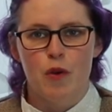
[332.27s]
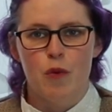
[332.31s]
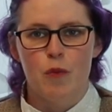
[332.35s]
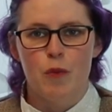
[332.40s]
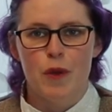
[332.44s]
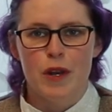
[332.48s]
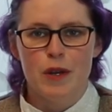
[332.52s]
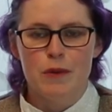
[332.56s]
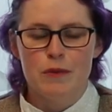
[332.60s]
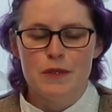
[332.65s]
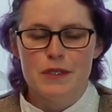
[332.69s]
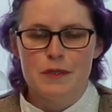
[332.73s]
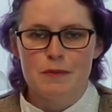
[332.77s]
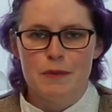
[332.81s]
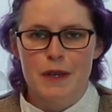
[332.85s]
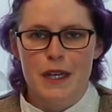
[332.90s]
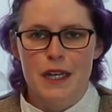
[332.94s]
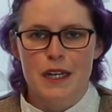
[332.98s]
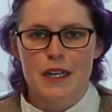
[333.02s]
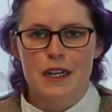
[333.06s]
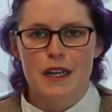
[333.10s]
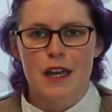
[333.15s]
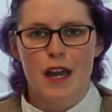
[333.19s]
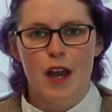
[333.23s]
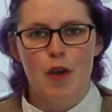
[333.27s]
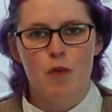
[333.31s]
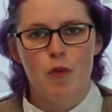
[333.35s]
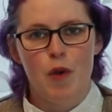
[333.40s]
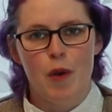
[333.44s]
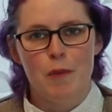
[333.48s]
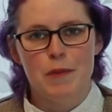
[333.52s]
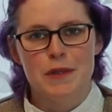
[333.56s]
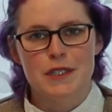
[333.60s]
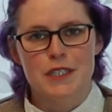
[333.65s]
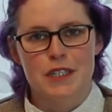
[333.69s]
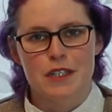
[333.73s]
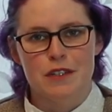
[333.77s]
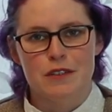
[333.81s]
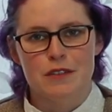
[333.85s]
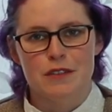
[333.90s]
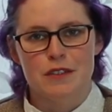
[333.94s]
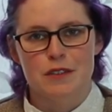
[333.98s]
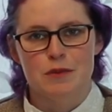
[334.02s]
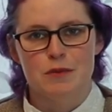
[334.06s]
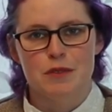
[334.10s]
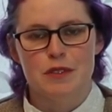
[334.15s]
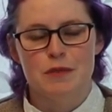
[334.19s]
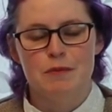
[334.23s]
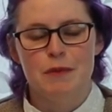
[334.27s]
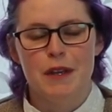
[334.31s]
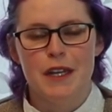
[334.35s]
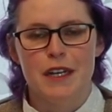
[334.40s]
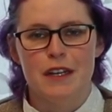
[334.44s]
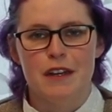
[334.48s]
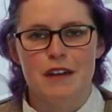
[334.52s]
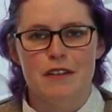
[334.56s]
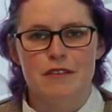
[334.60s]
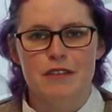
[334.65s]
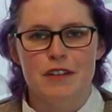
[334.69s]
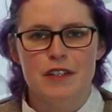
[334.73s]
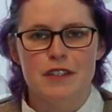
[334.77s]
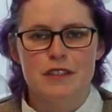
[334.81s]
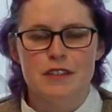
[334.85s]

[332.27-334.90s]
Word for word: when it was made, and what materials it was made of.